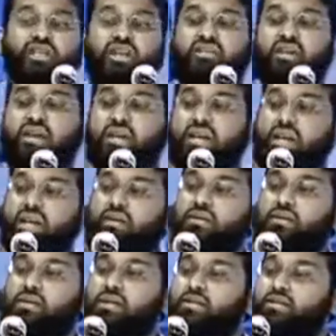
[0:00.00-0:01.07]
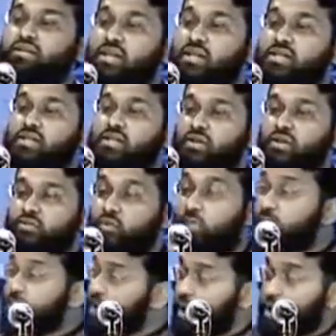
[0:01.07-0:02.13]
as I hid these sins
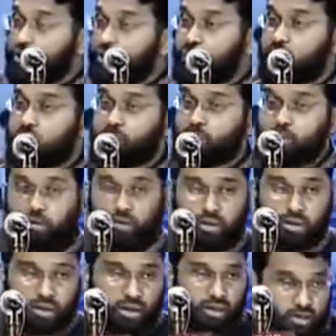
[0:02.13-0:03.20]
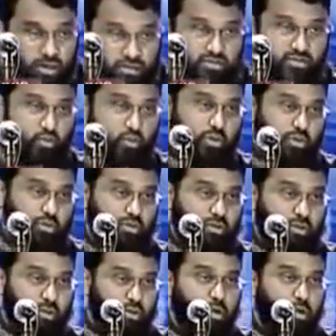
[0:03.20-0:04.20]
from the other people in this world,